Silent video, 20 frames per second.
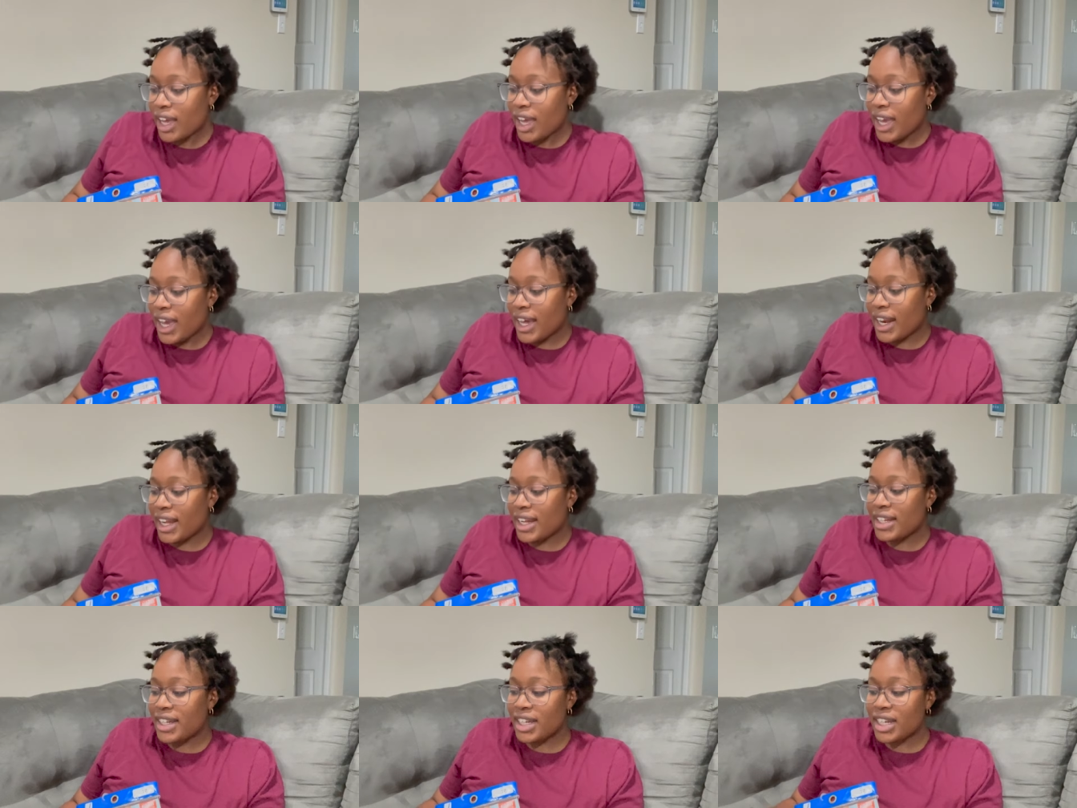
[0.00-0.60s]
And
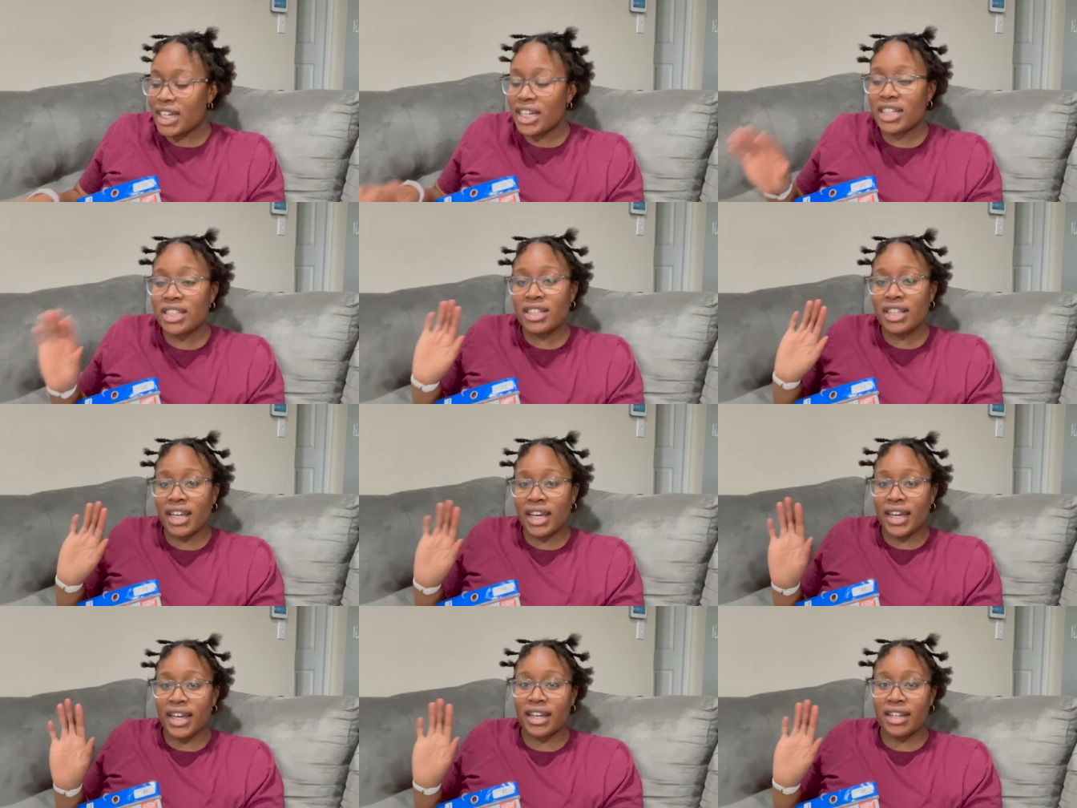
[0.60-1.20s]
I did it
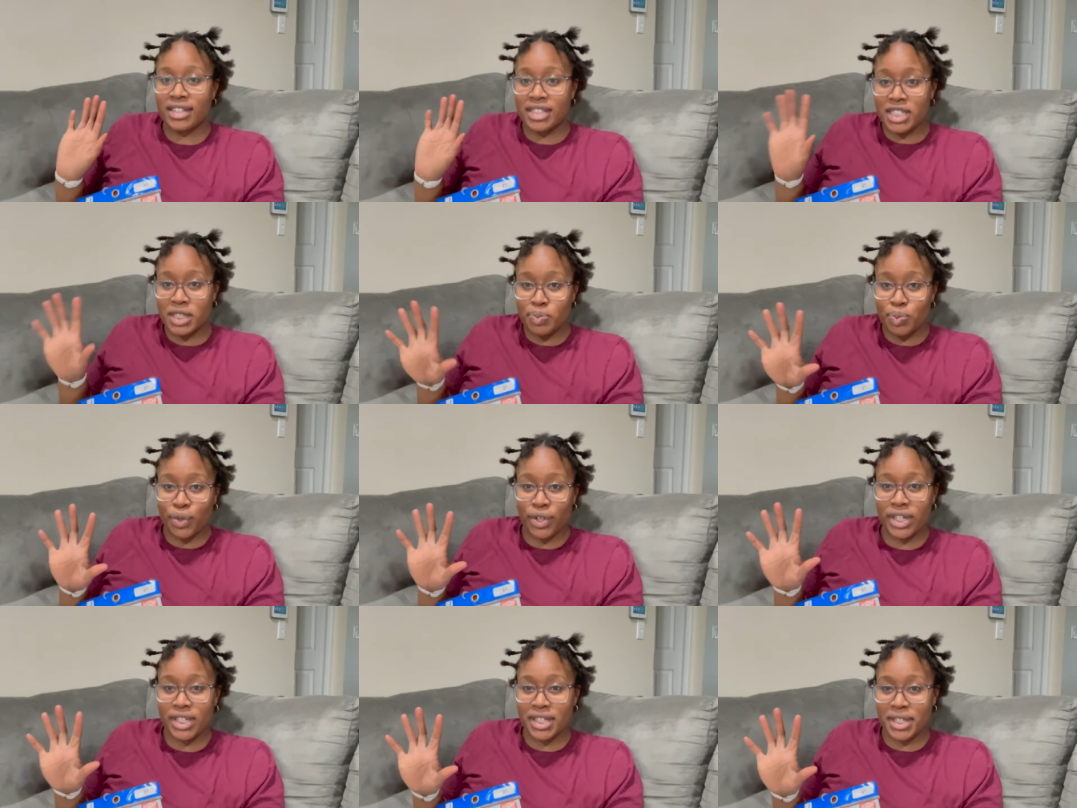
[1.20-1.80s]
like
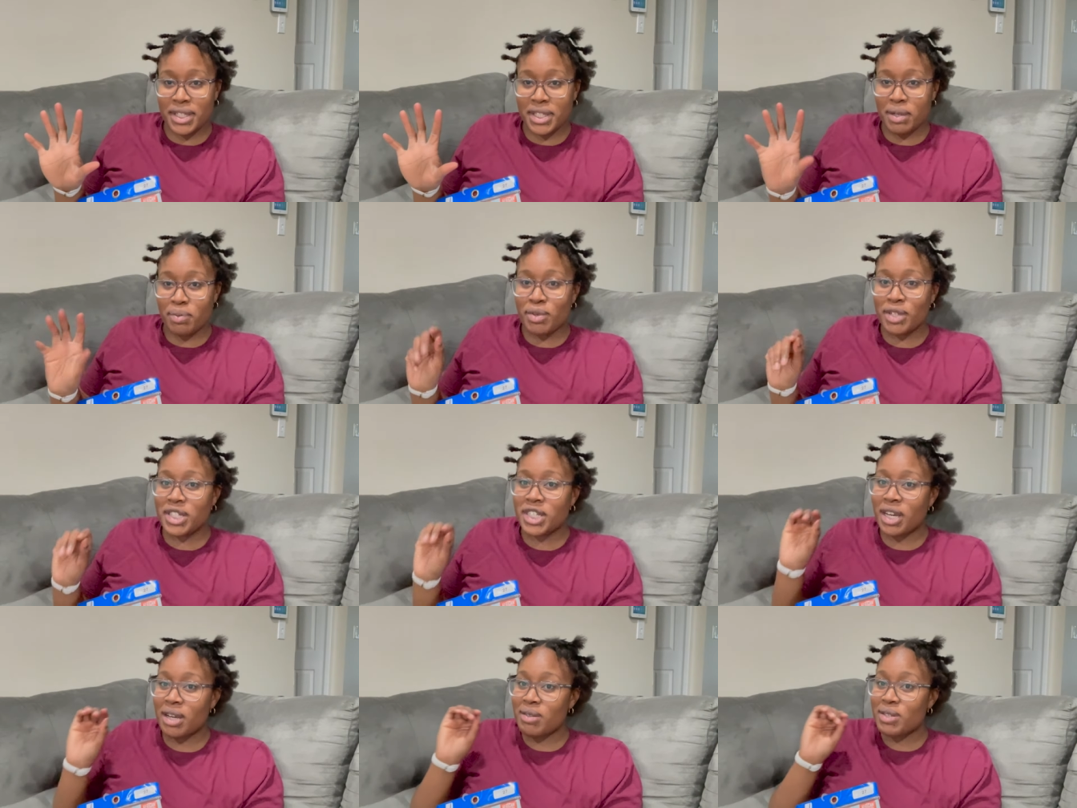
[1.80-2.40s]
spring to summertime,